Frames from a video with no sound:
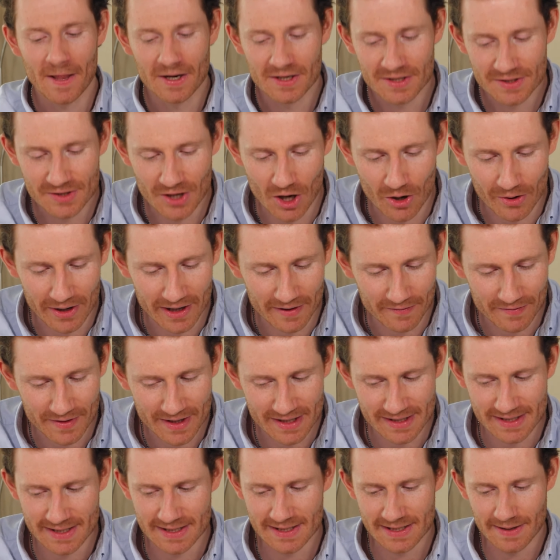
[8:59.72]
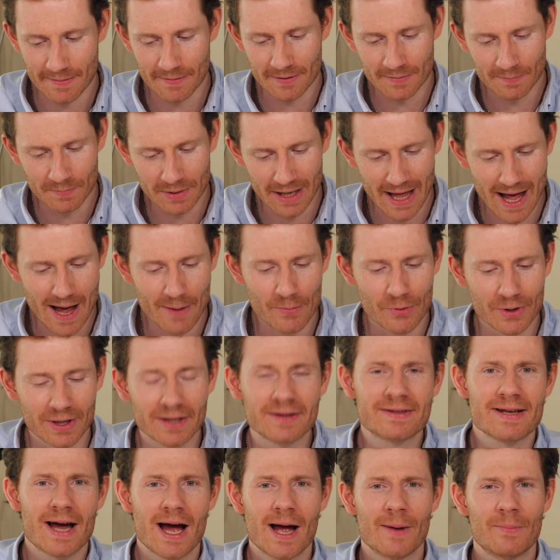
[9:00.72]
Sorry if this is a
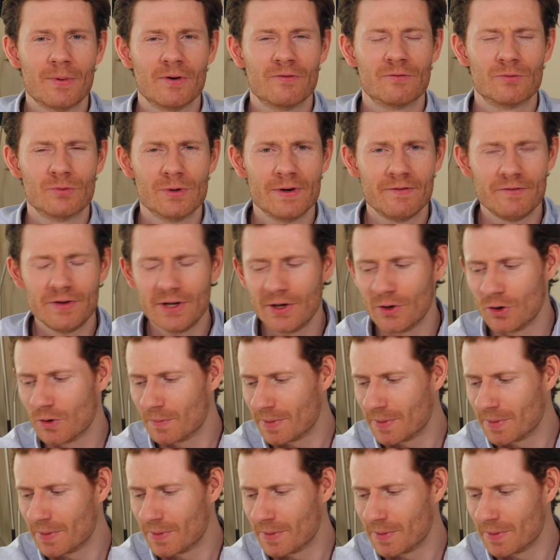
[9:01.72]
blabbering type of review,